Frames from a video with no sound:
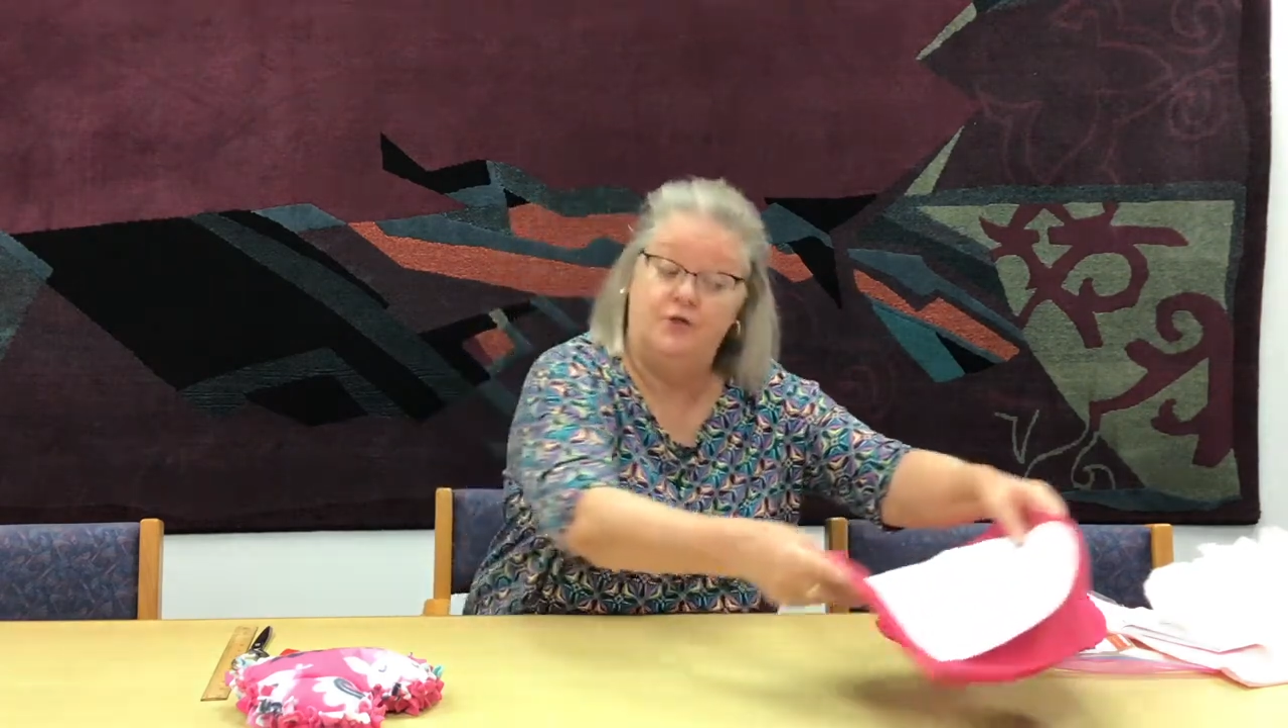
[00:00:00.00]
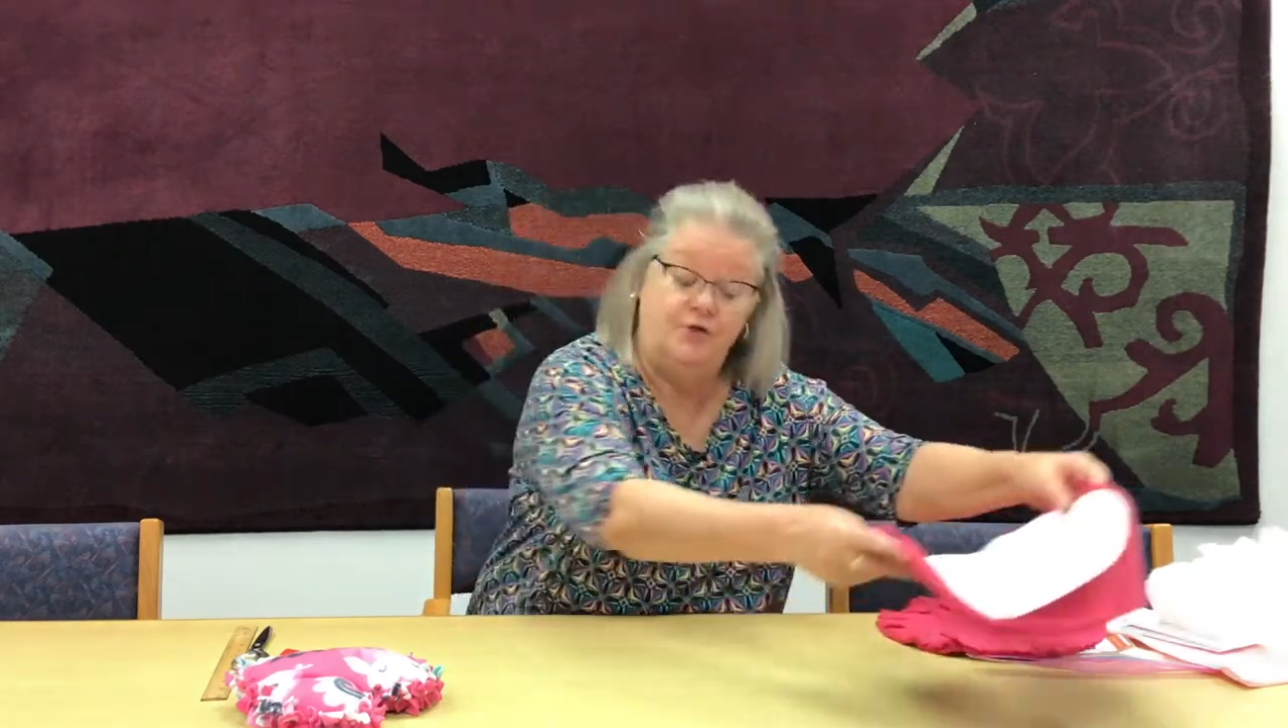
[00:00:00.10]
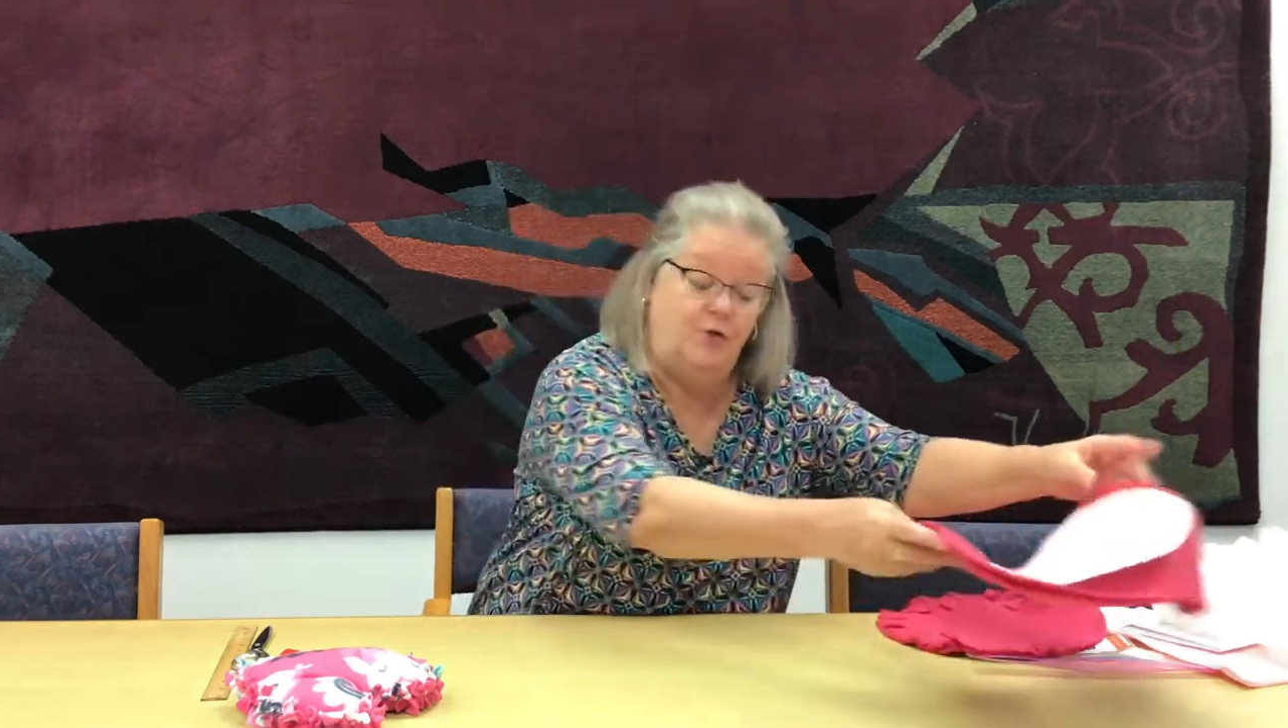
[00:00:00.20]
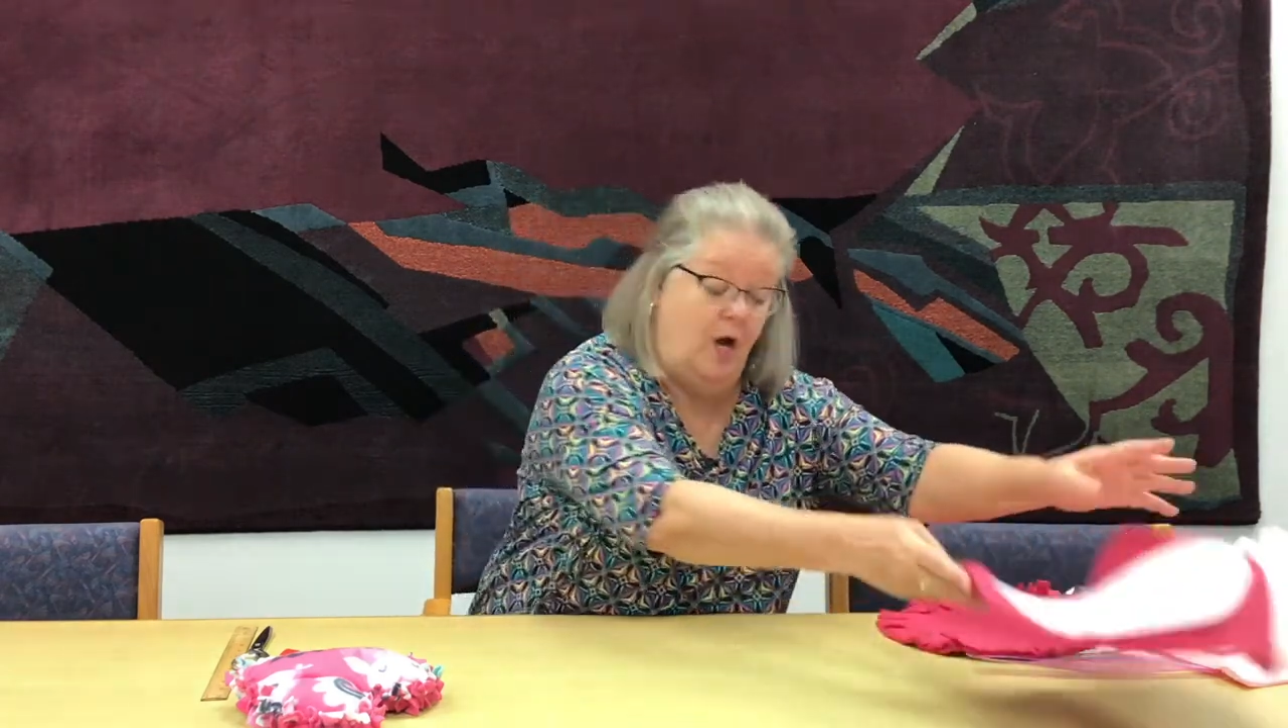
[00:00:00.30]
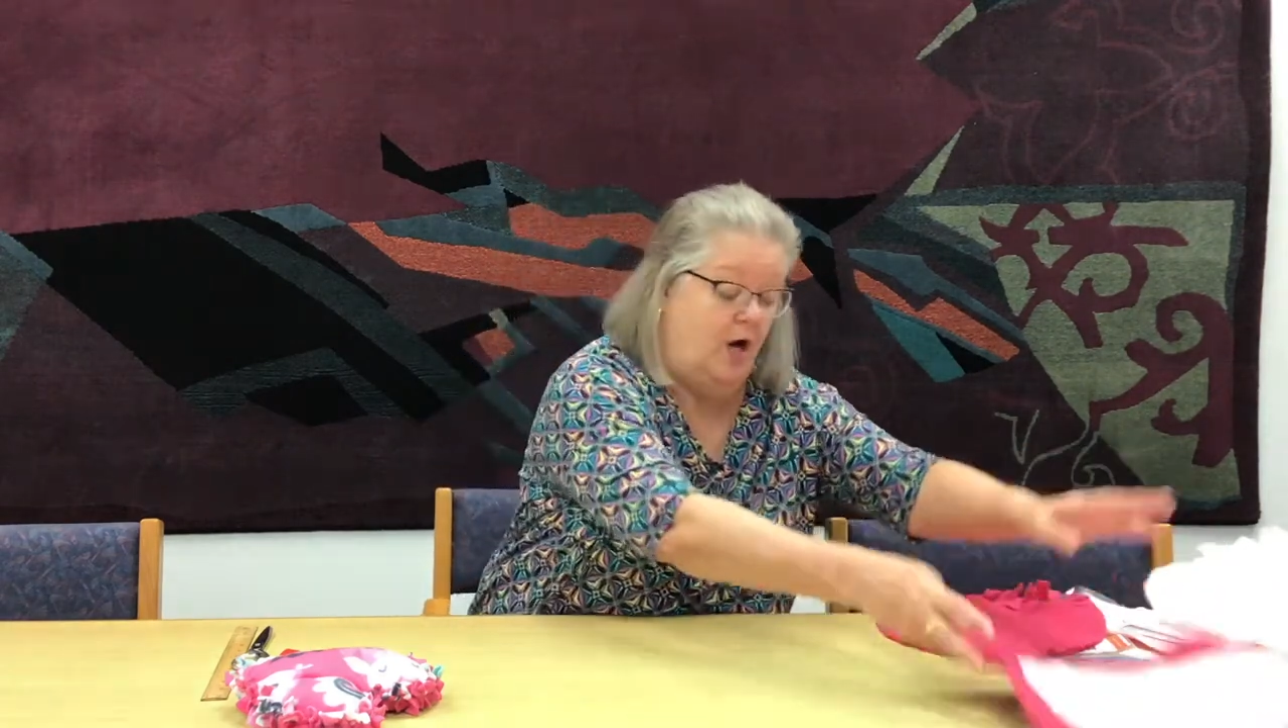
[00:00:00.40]

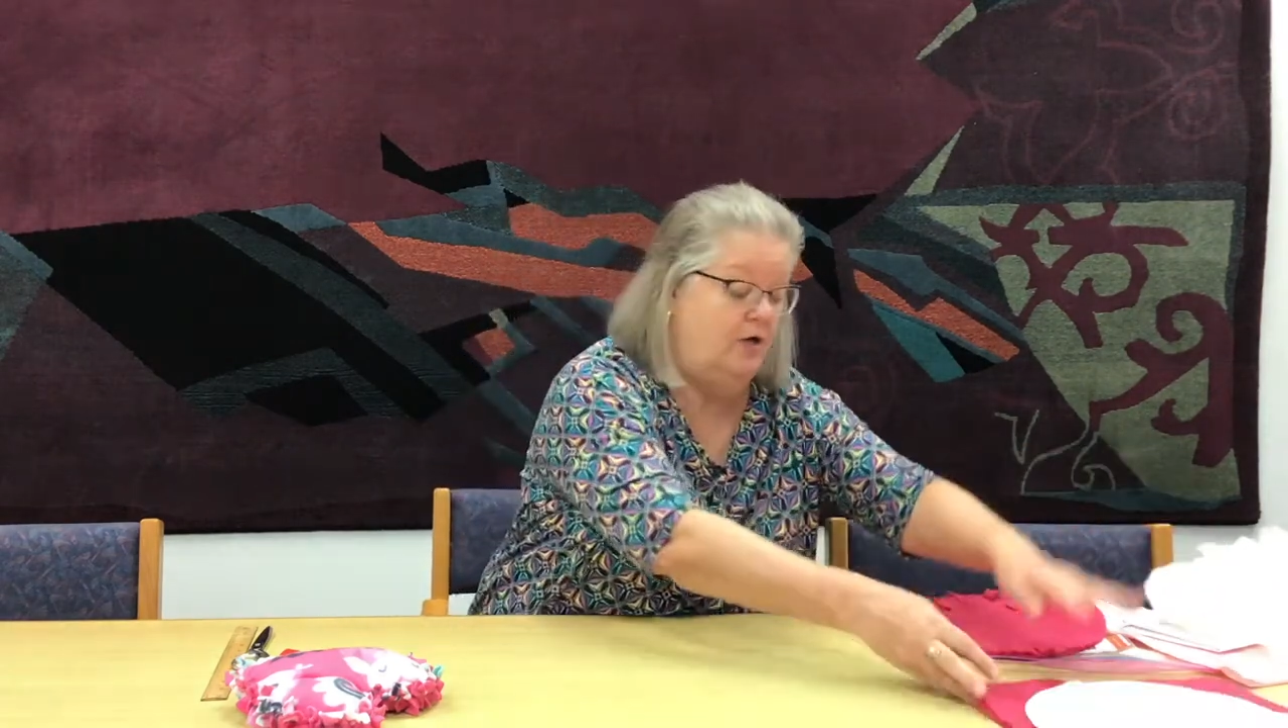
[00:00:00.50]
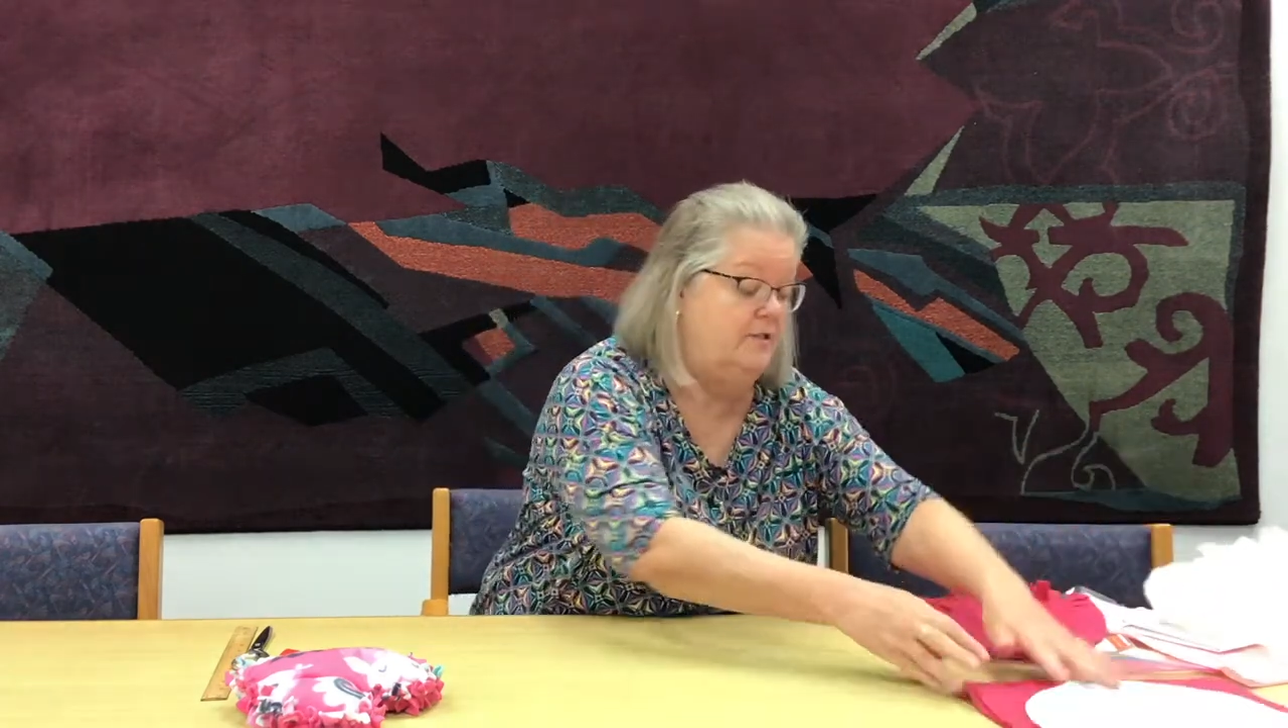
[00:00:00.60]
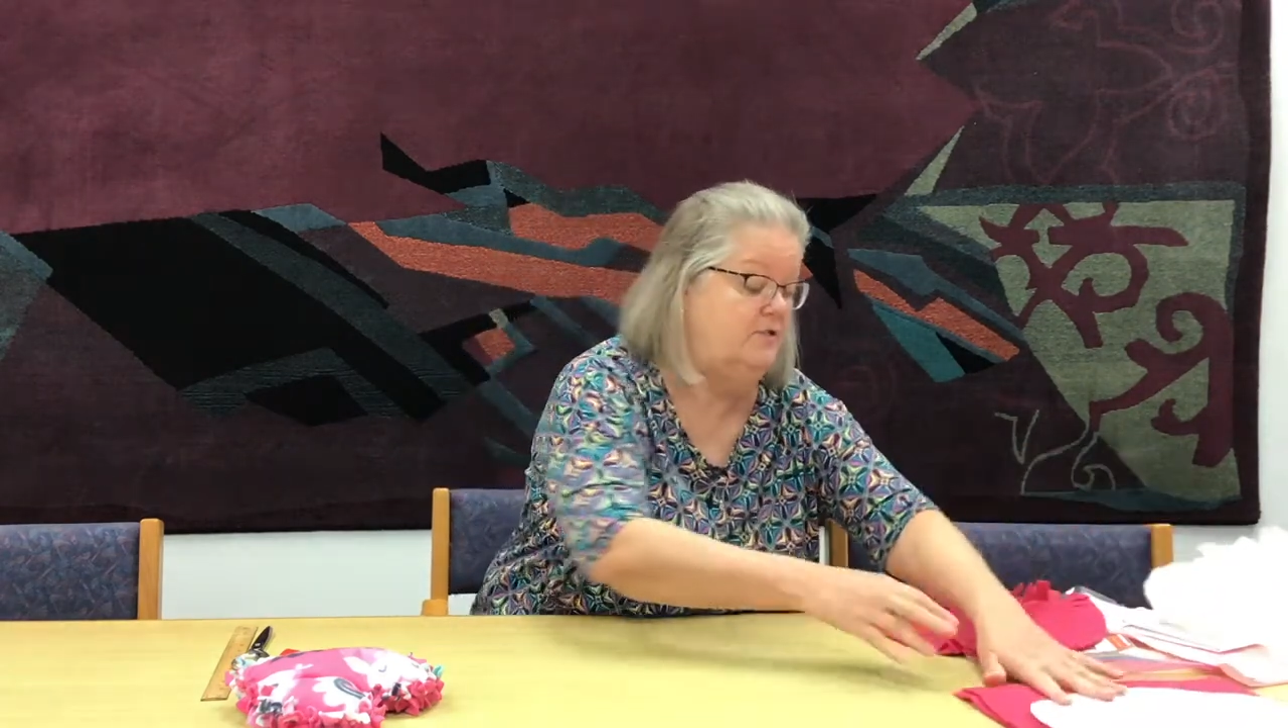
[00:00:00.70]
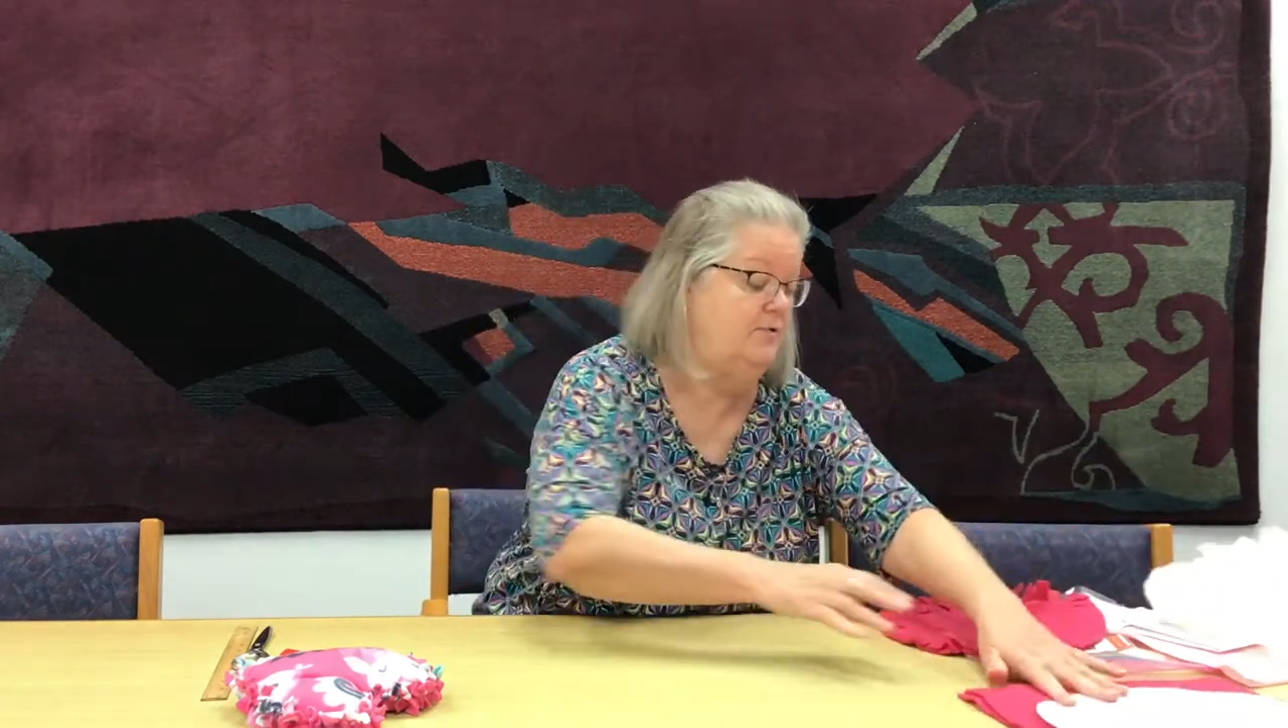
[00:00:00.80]
two hearts,